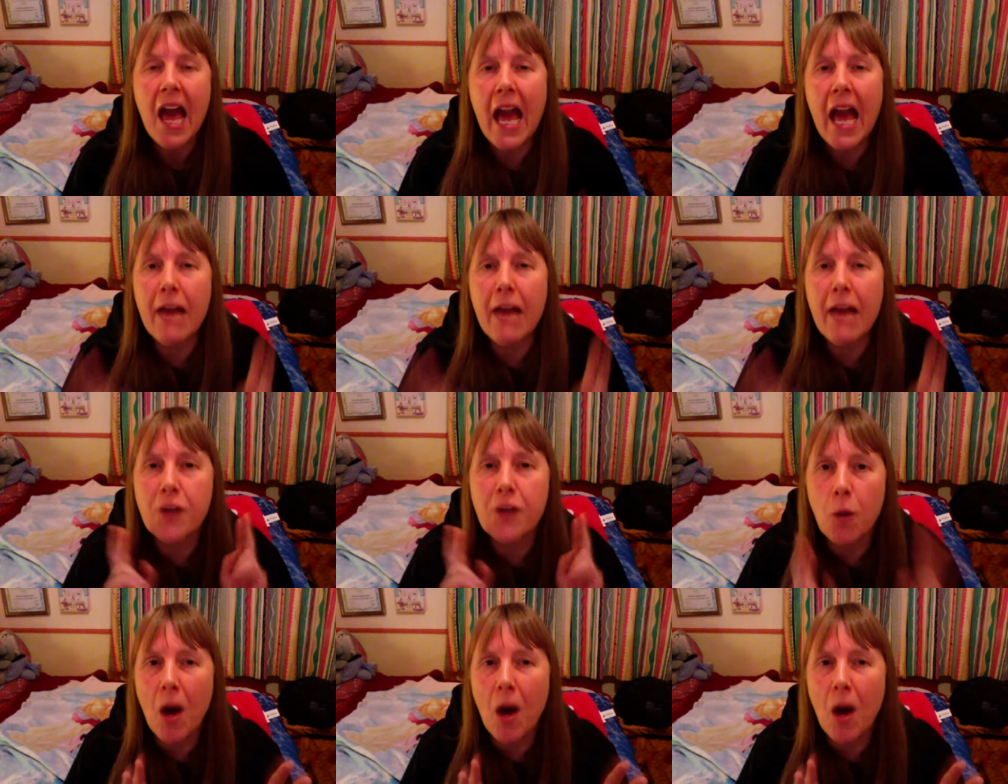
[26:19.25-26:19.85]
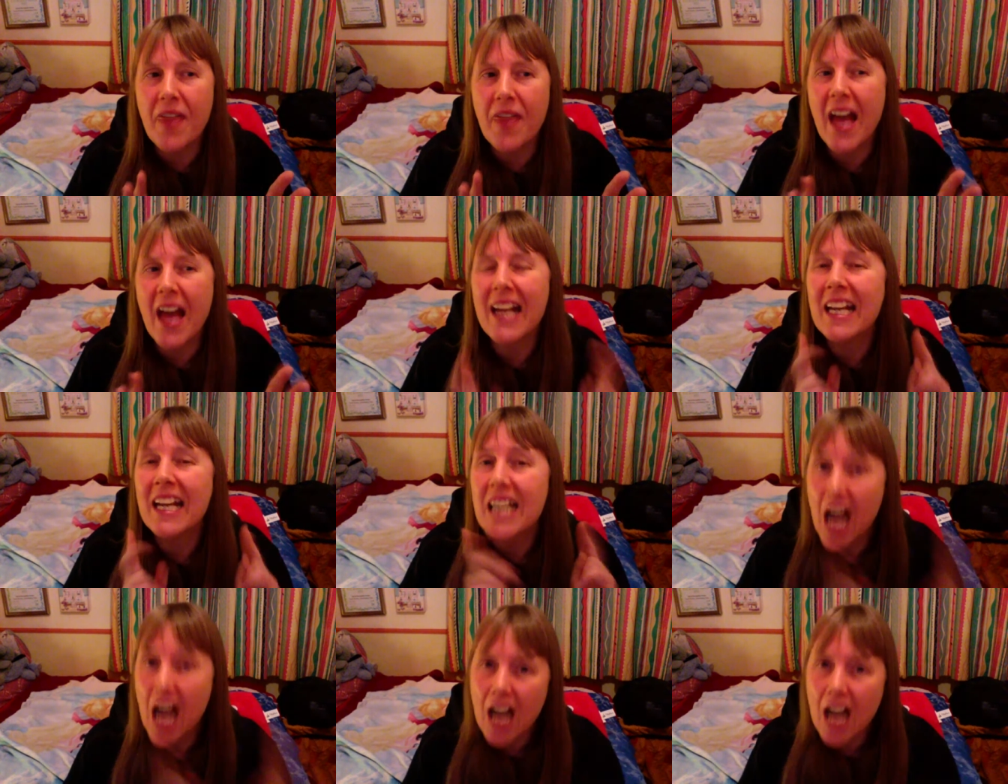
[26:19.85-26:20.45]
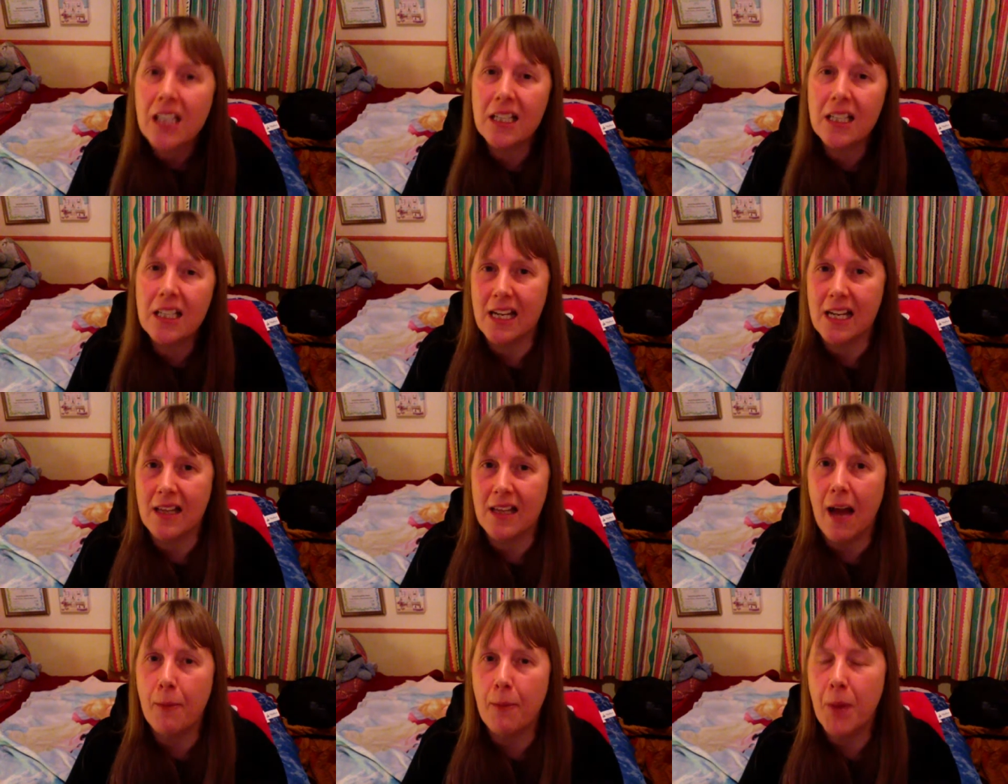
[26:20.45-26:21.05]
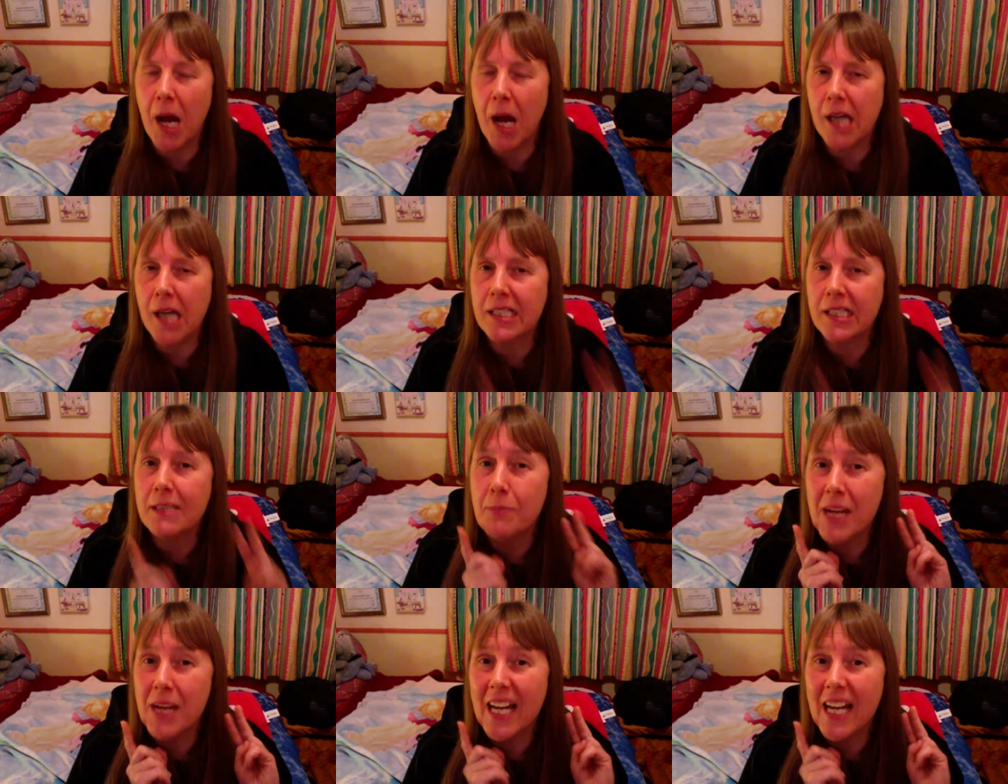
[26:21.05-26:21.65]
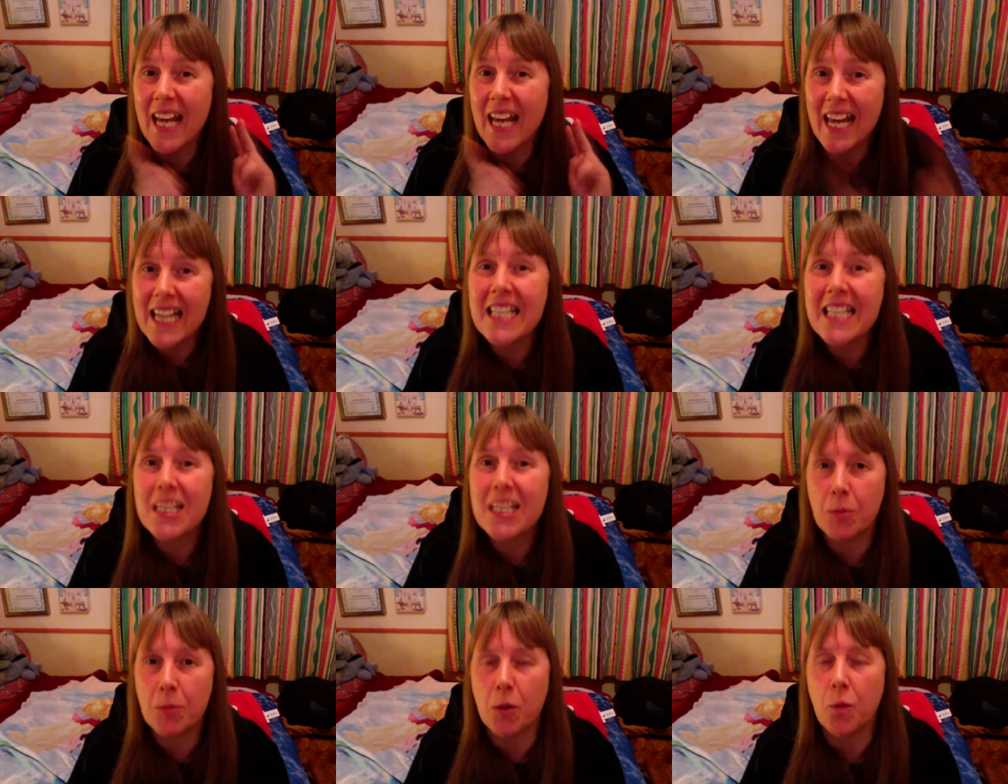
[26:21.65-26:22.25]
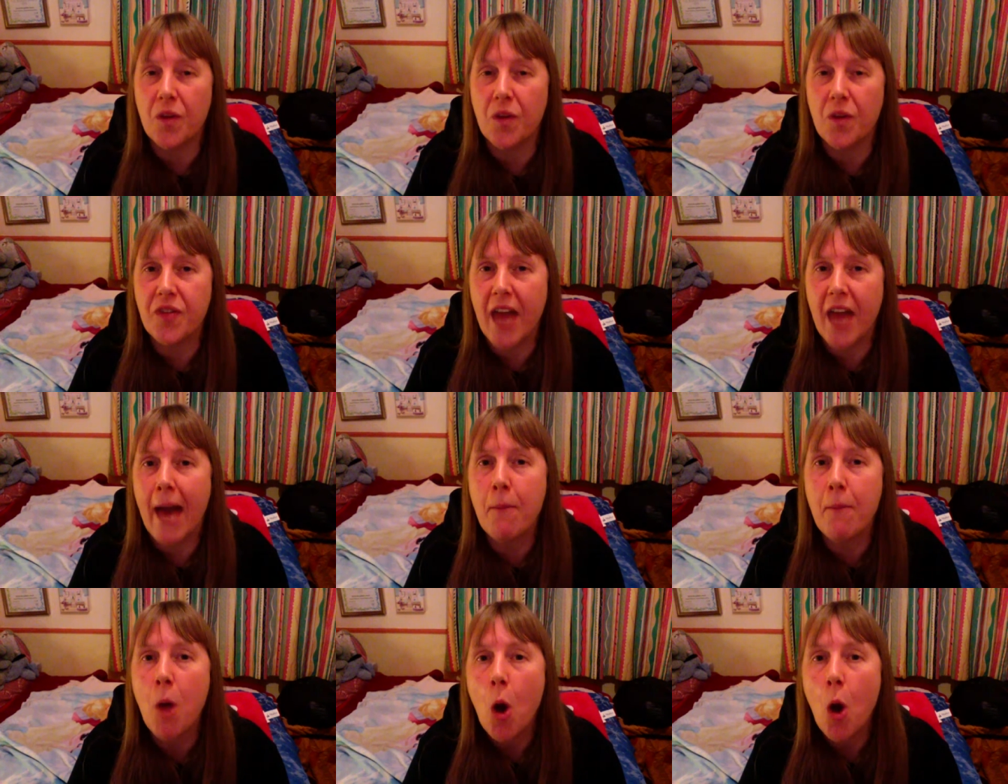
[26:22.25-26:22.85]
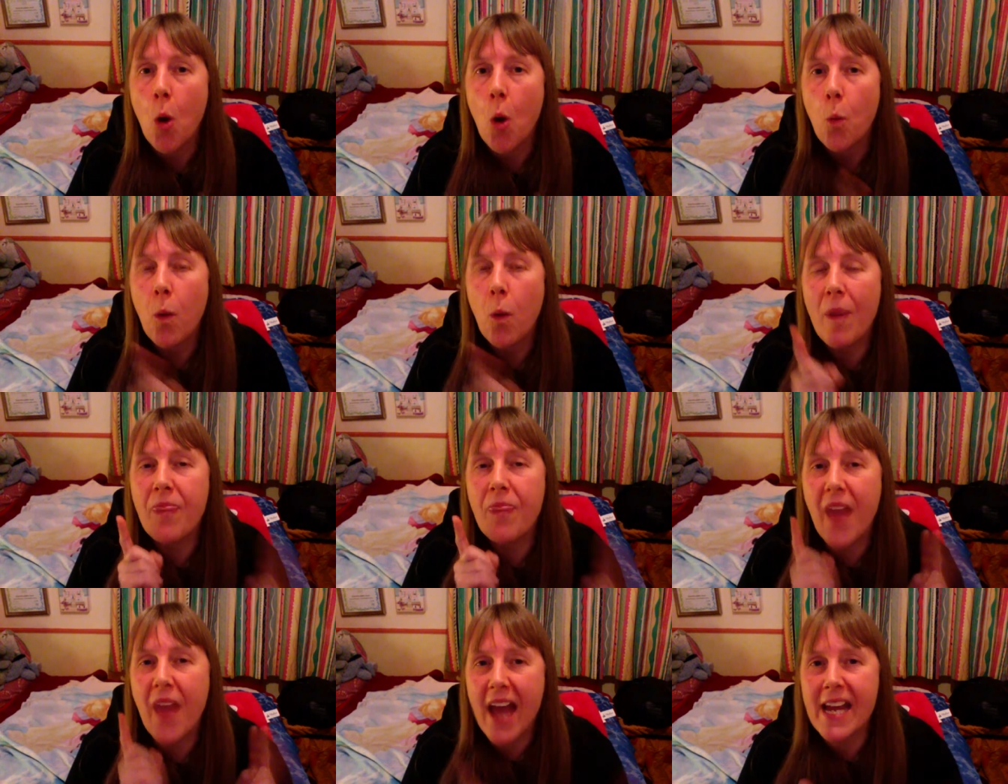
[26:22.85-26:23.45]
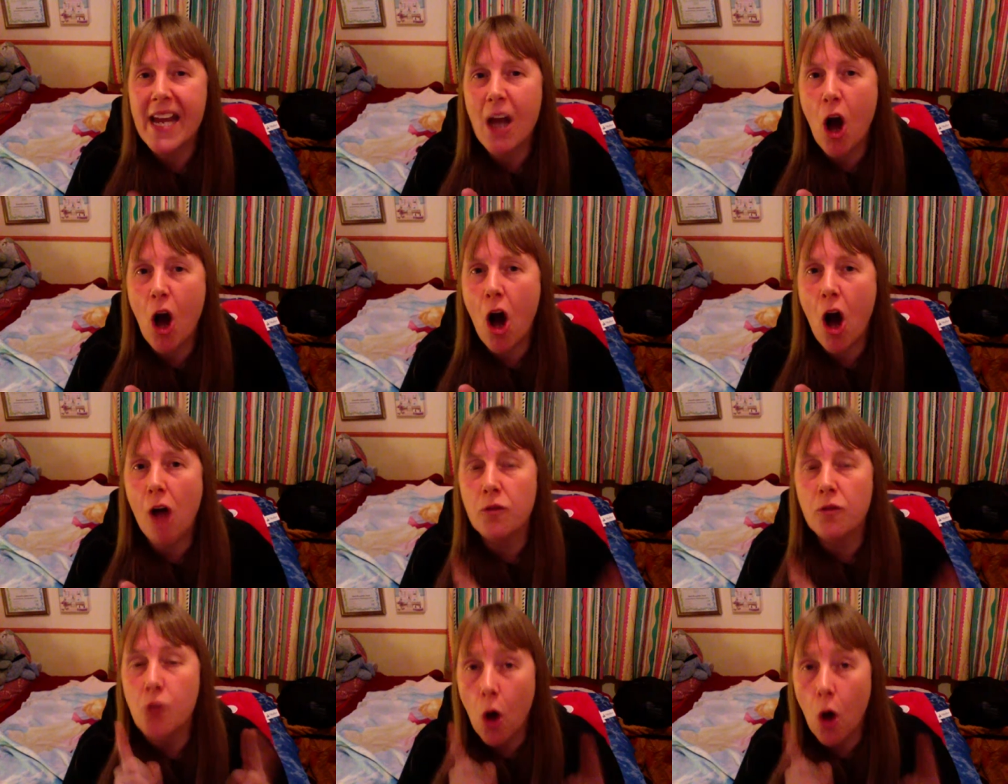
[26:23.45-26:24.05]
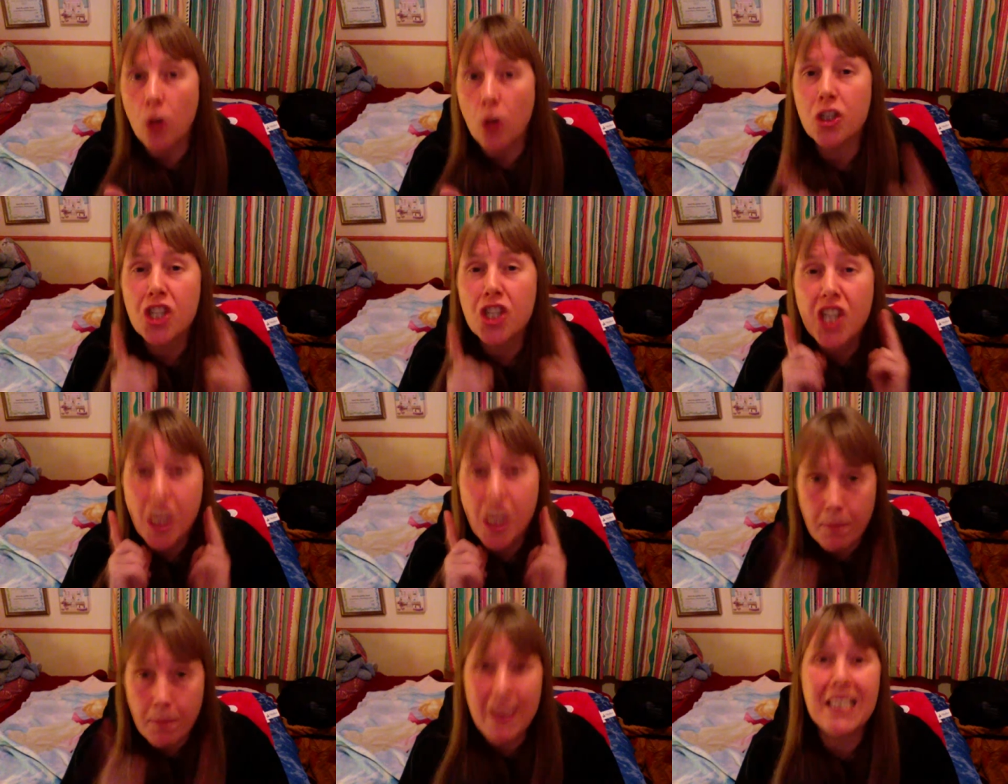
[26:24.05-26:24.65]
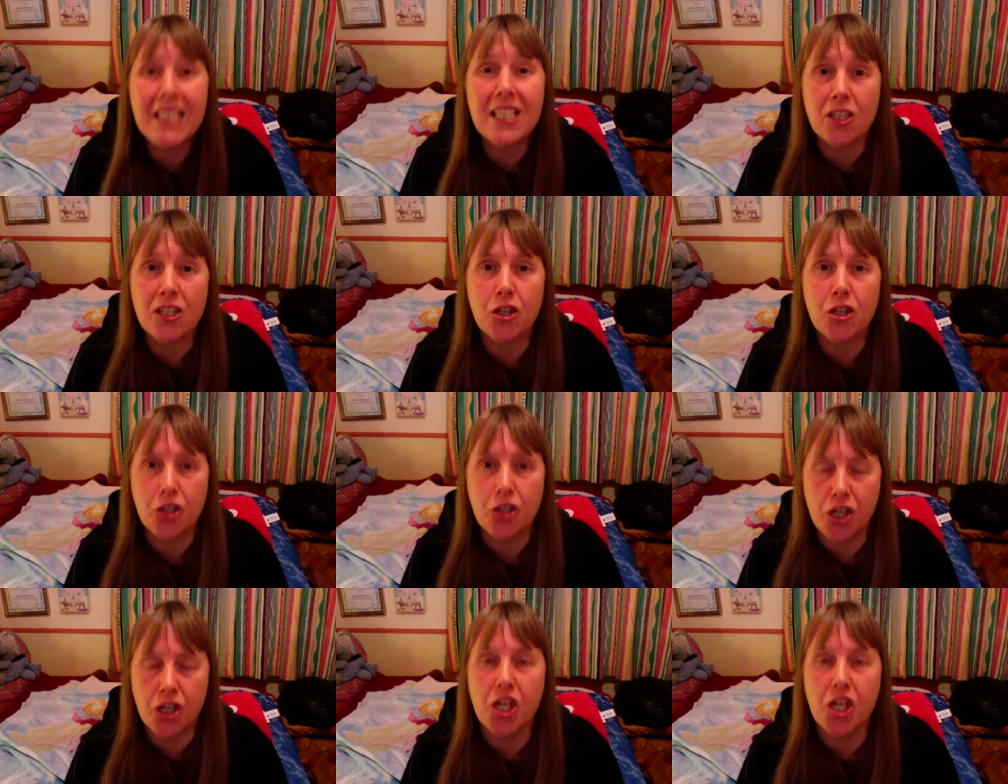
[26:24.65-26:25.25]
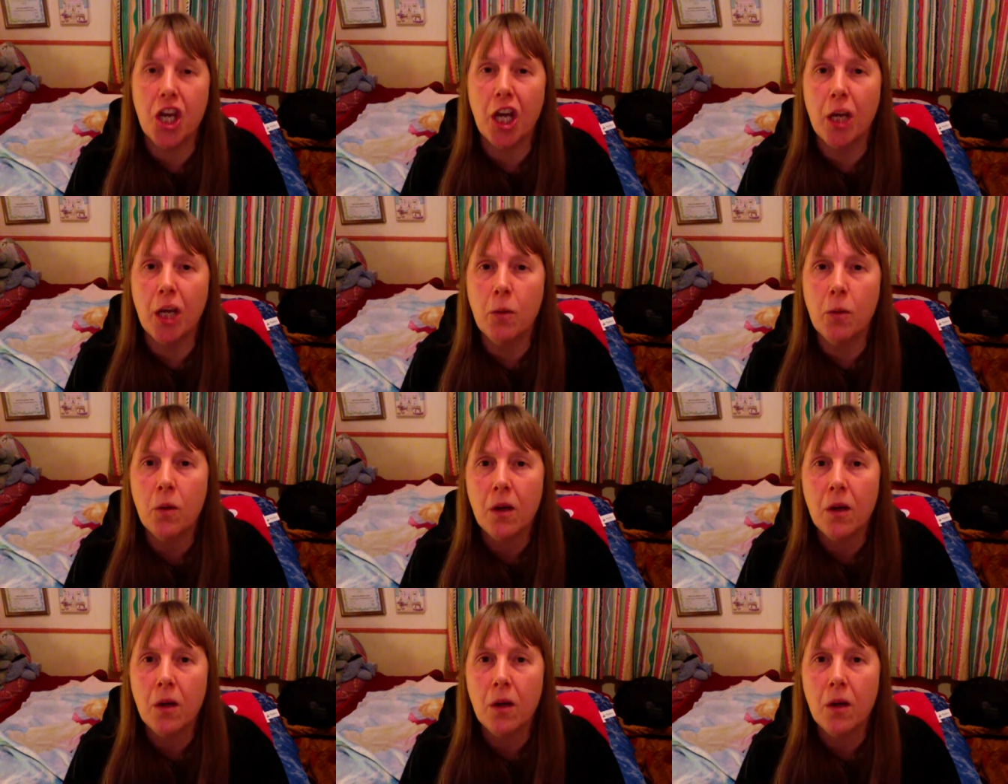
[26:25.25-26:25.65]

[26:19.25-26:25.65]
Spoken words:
If you are then cuddling that person and being intimate with them when they are not committed to you,